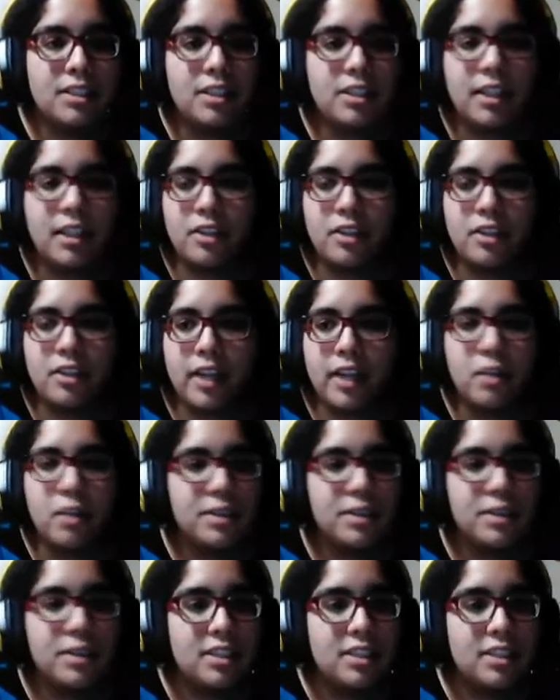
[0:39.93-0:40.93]
You can create
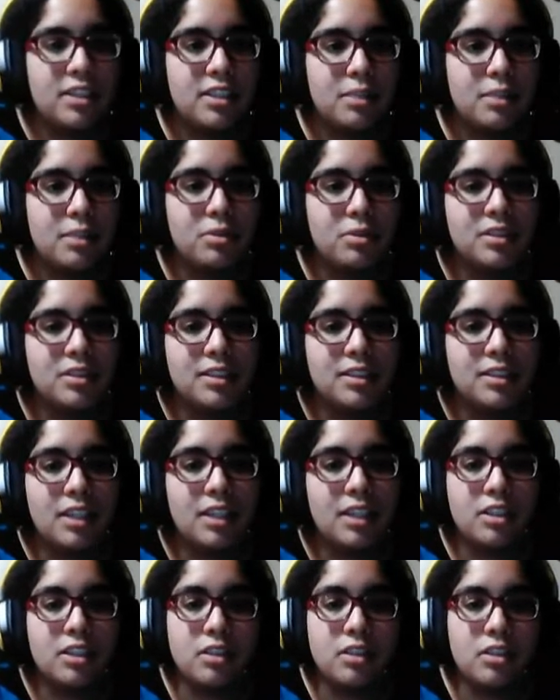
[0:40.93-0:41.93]
quizzes, jumbles,
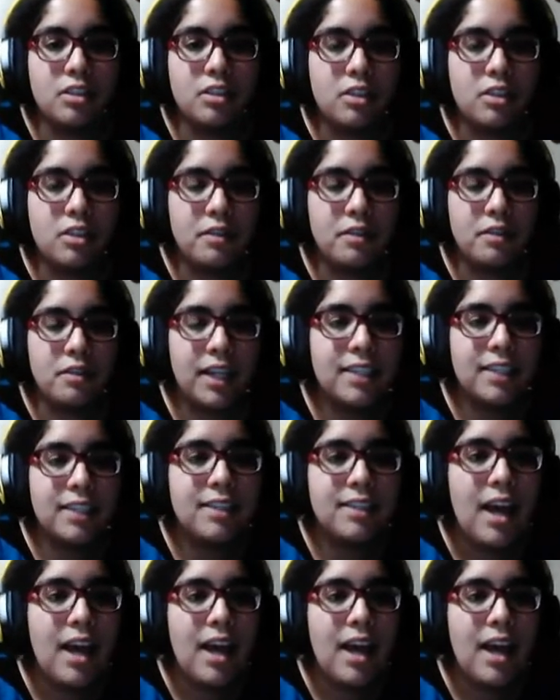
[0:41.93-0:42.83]
discussions, or surveys.